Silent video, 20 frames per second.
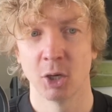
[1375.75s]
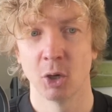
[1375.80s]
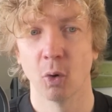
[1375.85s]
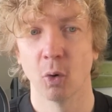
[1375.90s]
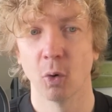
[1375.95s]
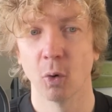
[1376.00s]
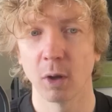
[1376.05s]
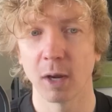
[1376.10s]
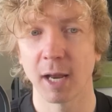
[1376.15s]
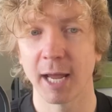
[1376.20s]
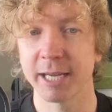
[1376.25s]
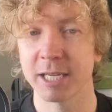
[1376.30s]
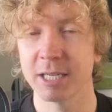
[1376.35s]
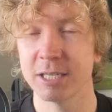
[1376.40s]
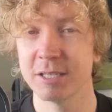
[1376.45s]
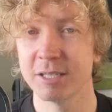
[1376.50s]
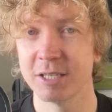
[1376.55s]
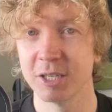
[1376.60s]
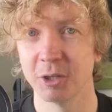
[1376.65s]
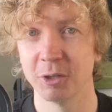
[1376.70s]
All I can
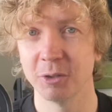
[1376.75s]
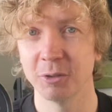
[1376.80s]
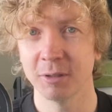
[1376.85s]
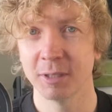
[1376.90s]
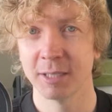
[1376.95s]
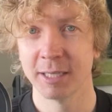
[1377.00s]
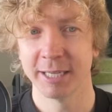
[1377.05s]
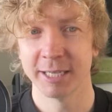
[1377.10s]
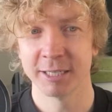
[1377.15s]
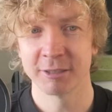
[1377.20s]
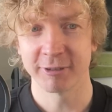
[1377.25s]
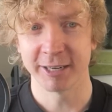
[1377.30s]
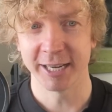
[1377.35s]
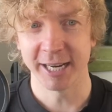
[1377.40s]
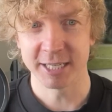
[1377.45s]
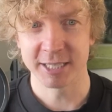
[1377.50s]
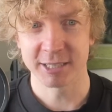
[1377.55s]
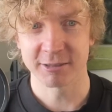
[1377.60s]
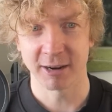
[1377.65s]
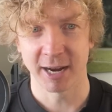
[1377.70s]
do is
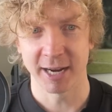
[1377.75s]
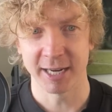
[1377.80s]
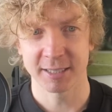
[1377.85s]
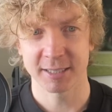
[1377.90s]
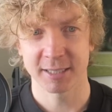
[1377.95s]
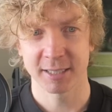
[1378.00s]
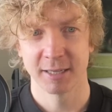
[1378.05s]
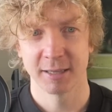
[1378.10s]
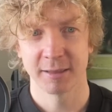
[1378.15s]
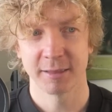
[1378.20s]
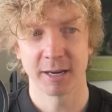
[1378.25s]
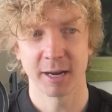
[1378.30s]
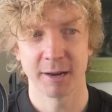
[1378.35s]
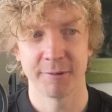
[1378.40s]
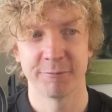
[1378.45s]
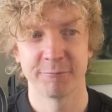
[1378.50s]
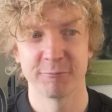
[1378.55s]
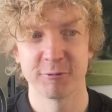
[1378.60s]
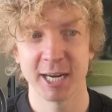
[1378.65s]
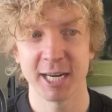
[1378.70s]
reiterate that
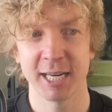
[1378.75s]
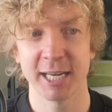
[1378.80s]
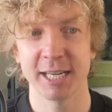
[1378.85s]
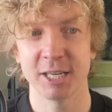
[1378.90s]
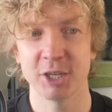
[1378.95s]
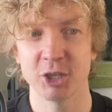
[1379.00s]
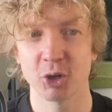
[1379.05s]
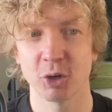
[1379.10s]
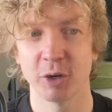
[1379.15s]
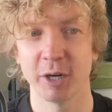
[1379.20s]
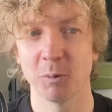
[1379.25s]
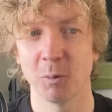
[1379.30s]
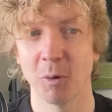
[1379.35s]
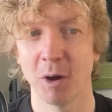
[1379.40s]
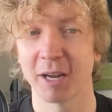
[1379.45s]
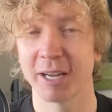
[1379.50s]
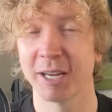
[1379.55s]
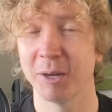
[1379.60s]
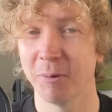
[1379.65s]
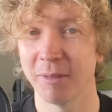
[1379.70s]
I've really enjoyed
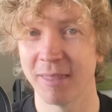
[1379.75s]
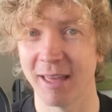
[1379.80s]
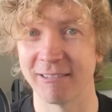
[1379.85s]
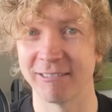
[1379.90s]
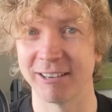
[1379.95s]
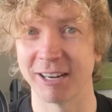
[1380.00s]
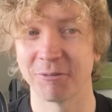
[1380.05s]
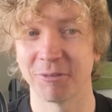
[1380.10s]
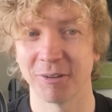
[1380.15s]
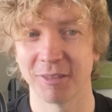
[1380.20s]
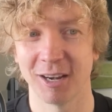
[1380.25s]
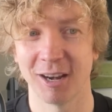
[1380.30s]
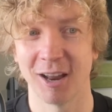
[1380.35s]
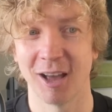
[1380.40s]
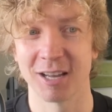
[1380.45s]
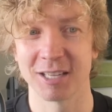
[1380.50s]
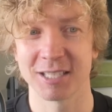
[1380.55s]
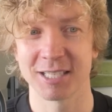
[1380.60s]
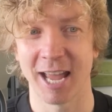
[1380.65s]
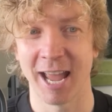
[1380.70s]
working with Eric for the
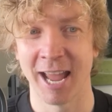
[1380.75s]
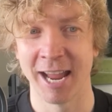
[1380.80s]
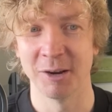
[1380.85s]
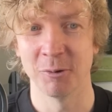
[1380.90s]
last 8